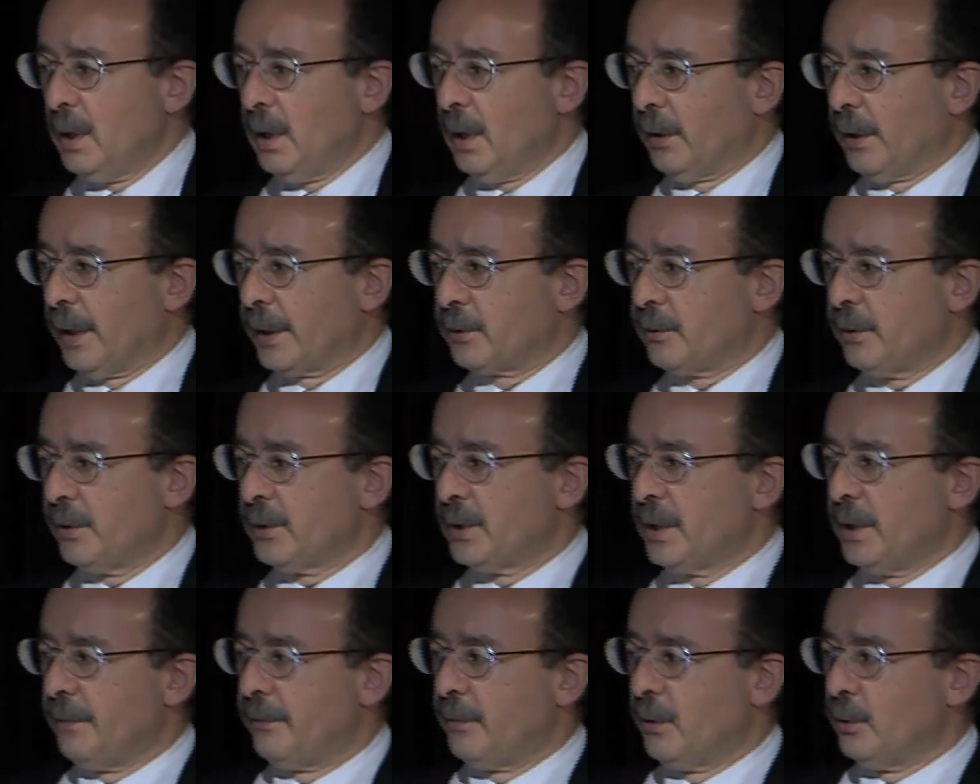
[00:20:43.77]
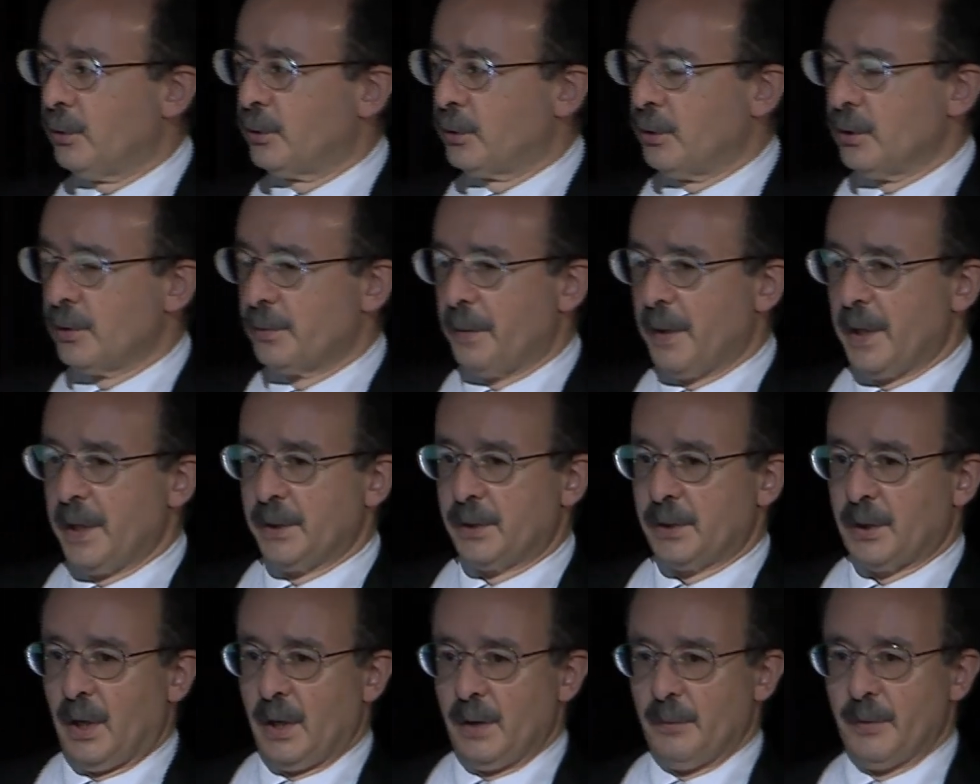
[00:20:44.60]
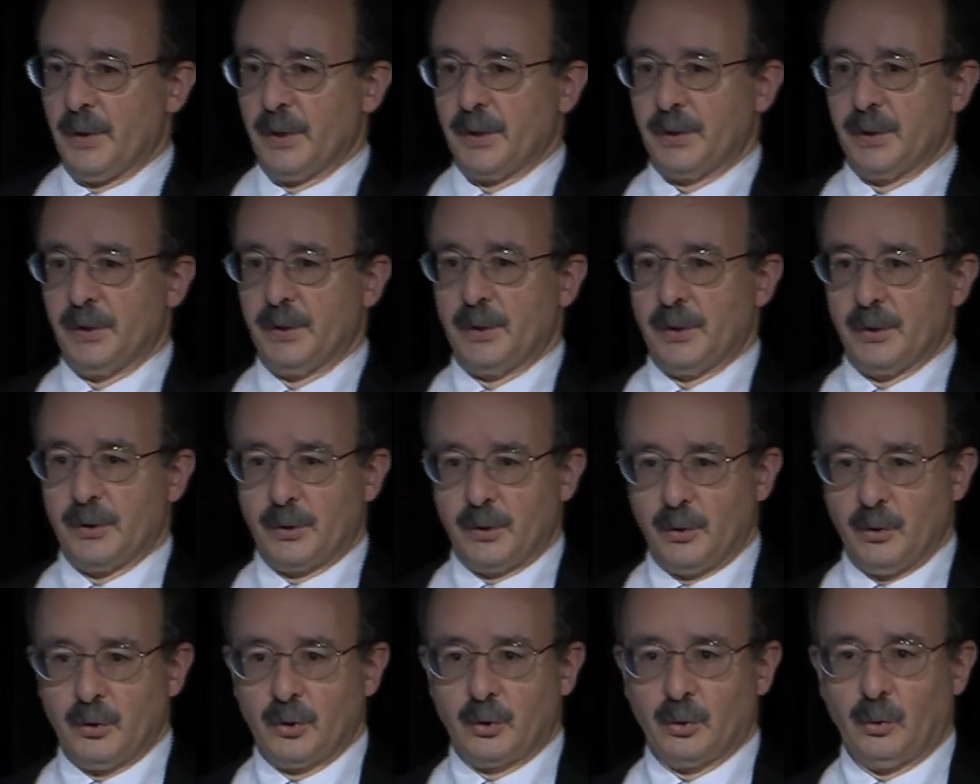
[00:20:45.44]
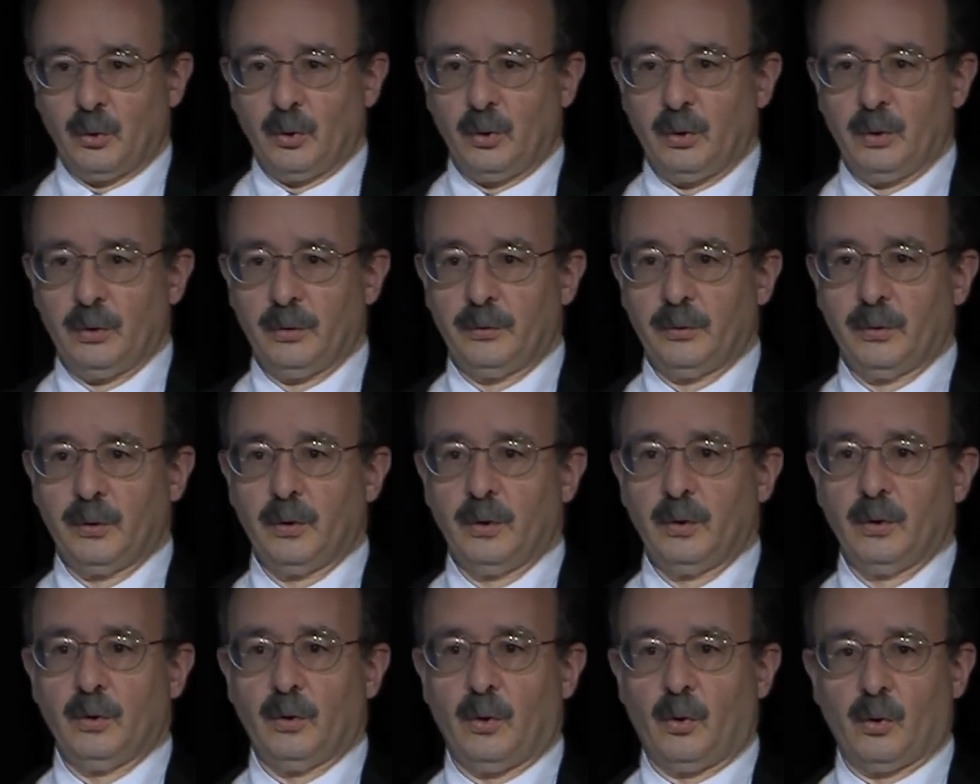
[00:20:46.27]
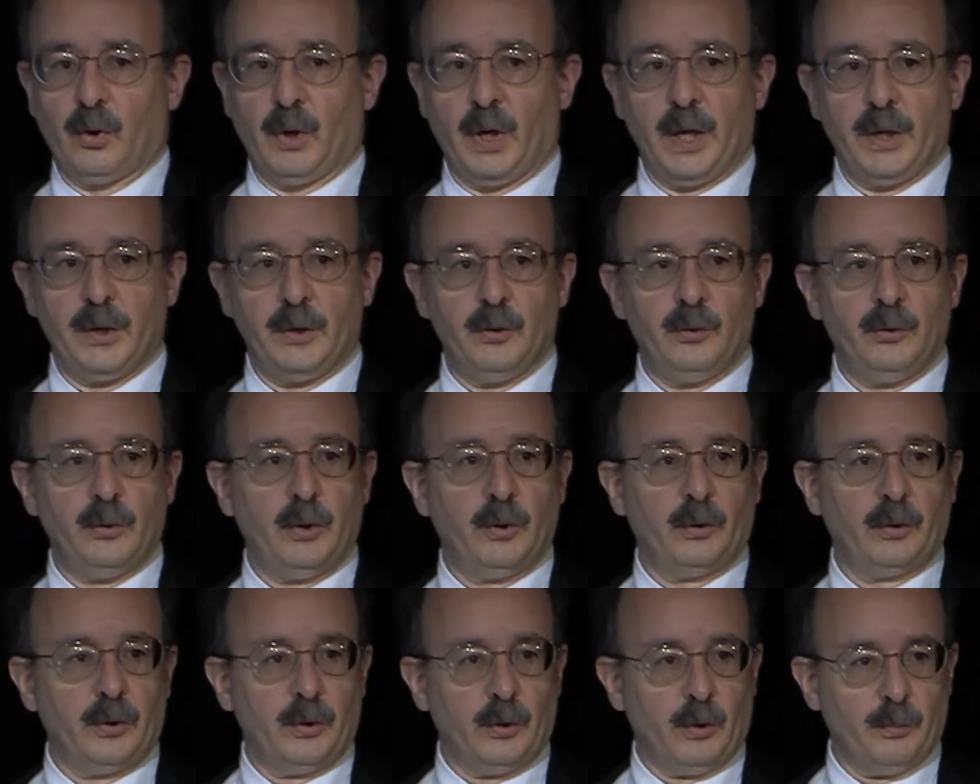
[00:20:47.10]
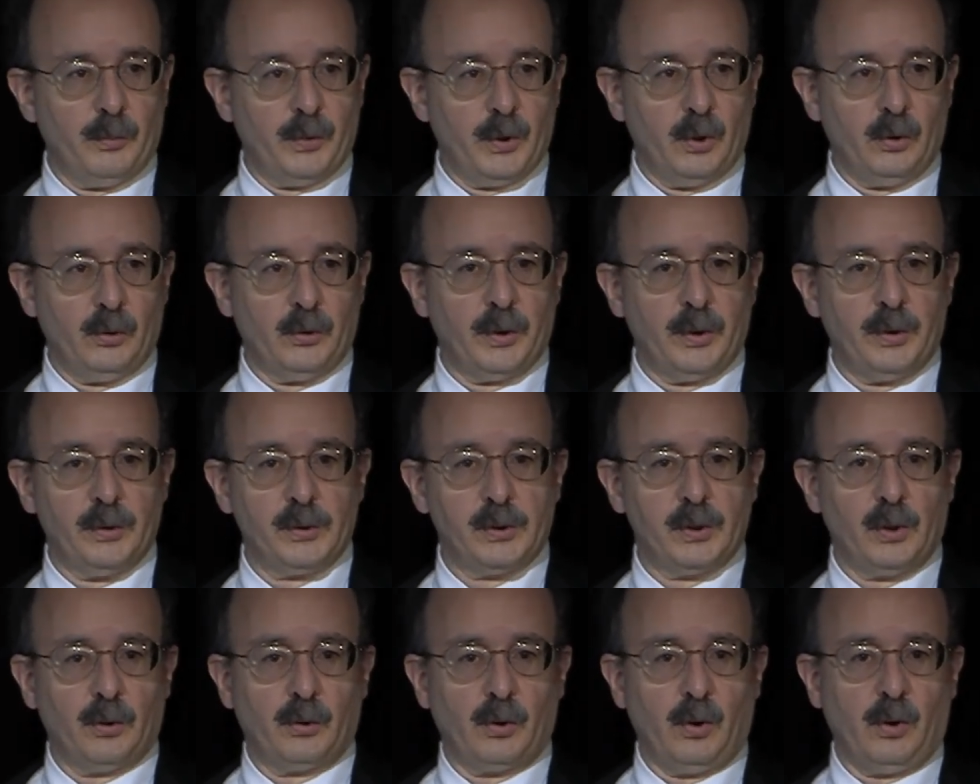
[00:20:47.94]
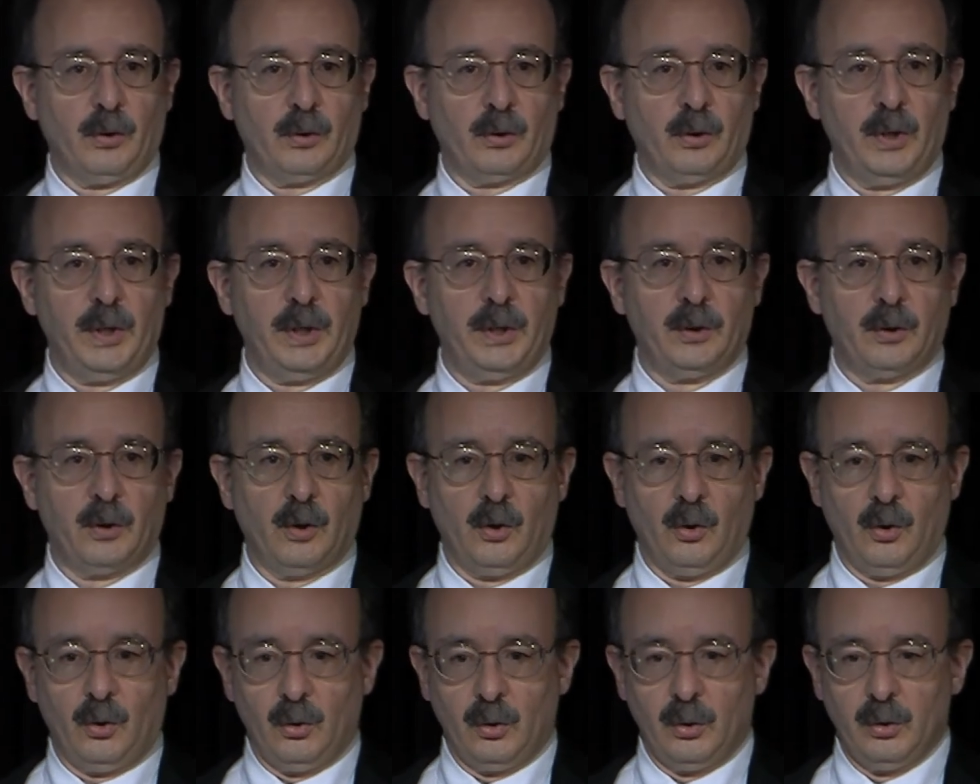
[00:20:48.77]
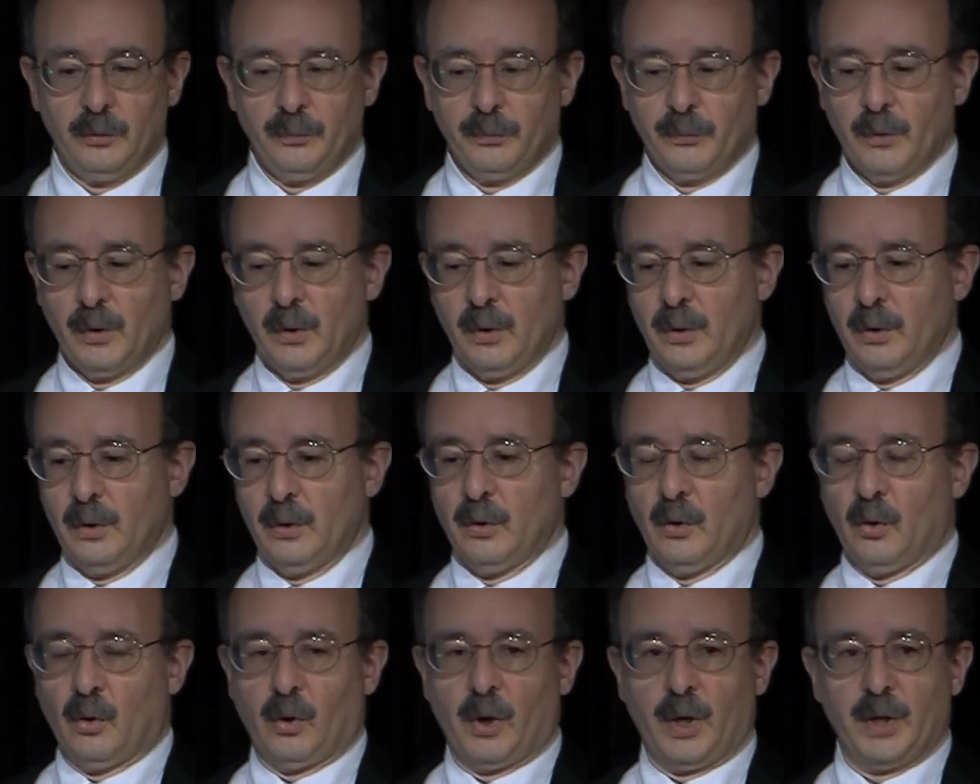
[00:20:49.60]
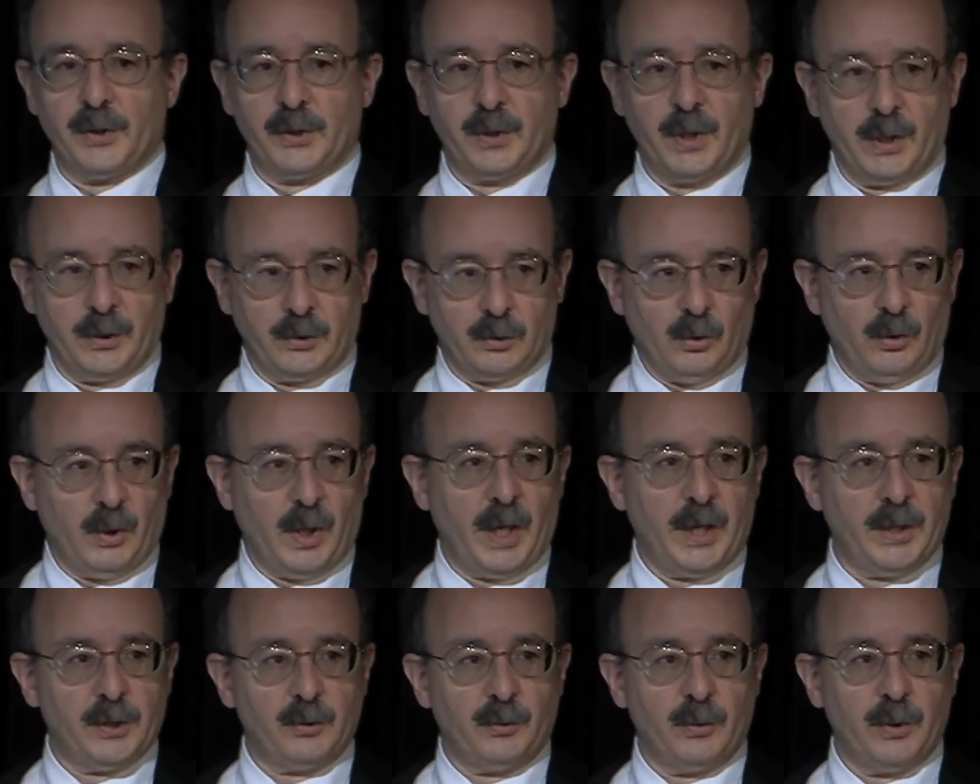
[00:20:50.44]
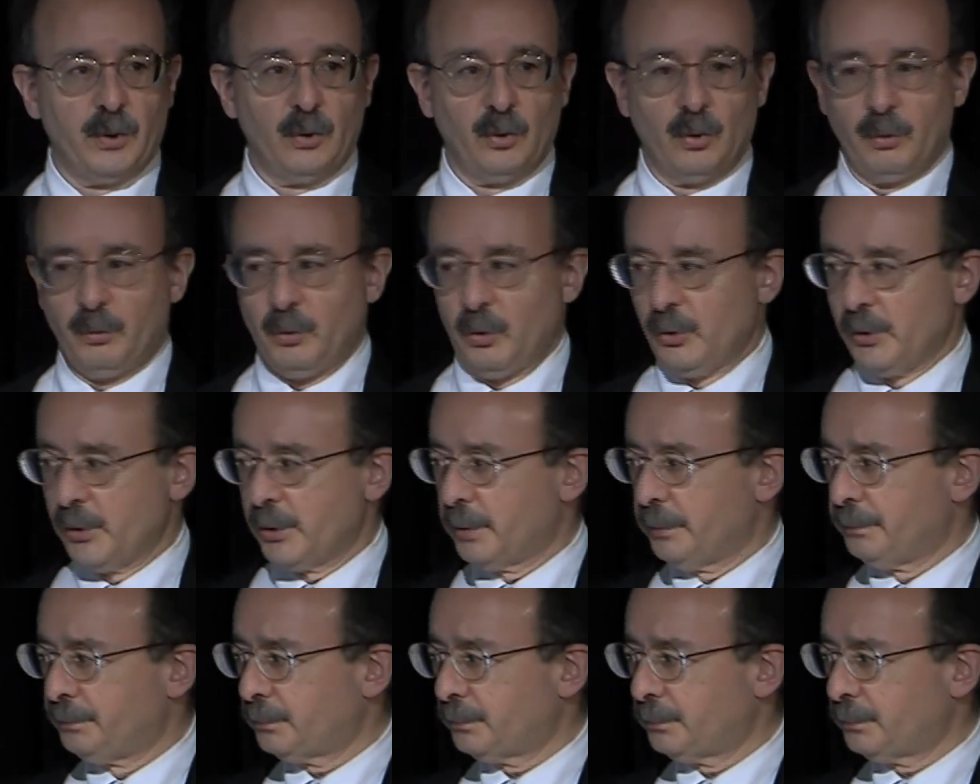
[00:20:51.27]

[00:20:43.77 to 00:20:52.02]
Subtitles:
Electricity futures based on business as usual, or on new nuclear build and so-called clean coal, or on centralized renewables,